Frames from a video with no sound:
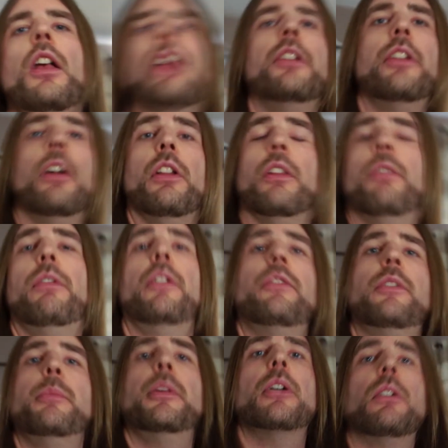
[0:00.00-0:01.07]
So the
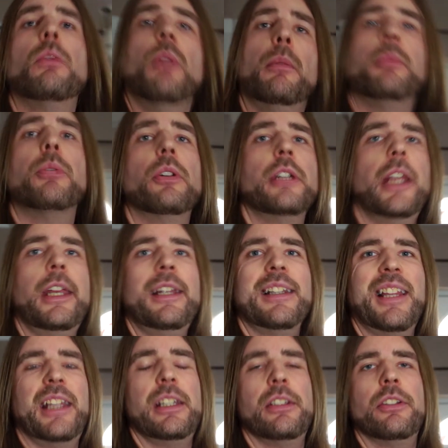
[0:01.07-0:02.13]
50mm 1.8
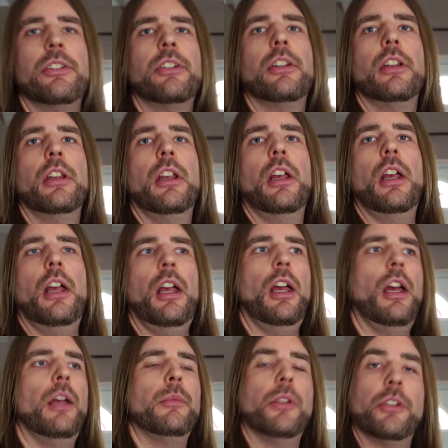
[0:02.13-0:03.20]
lens
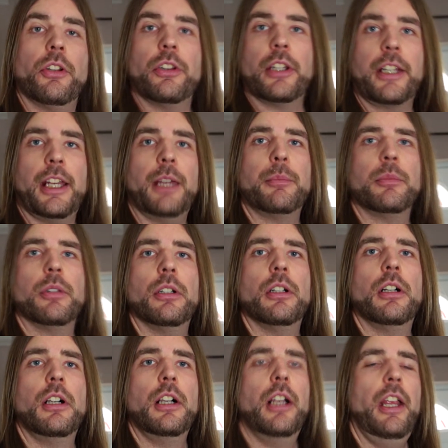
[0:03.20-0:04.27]
that's on the camera
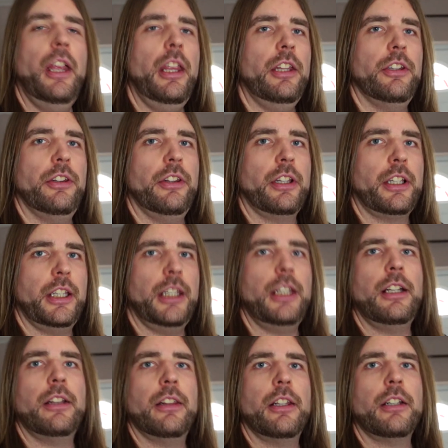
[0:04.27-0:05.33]
is the key
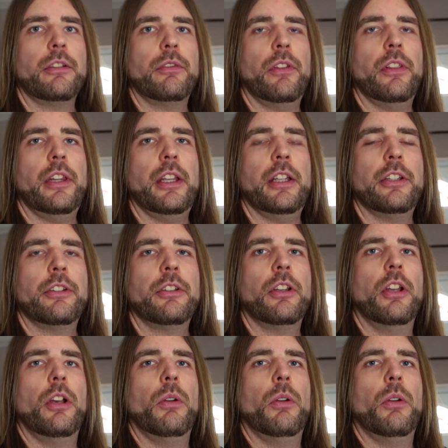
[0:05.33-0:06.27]
thing for this.